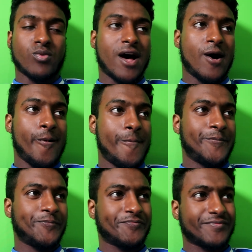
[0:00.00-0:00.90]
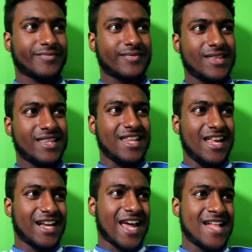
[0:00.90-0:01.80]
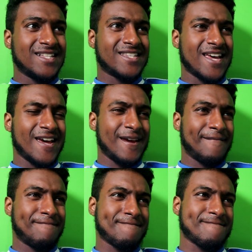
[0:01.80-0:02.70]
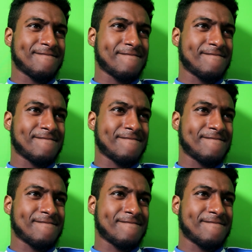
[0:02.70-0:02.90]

well. Kante,